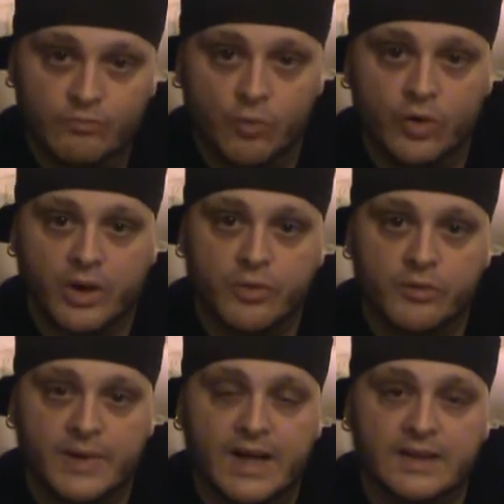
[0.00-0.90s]
working
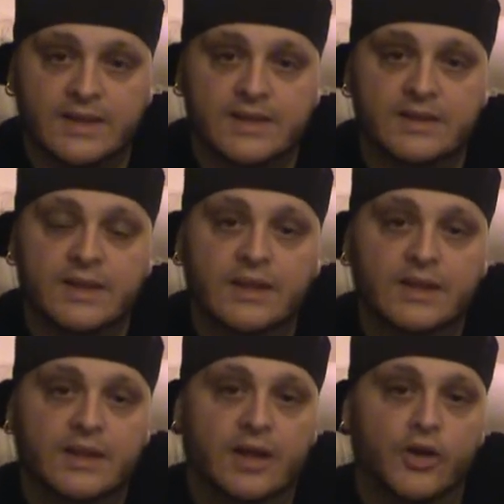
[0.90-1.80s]
with me on this,
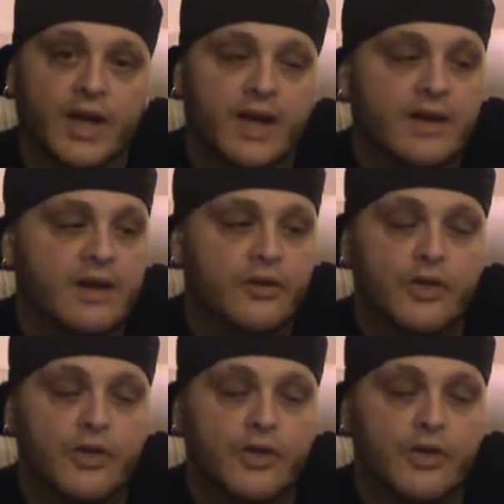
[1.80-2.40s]
okay?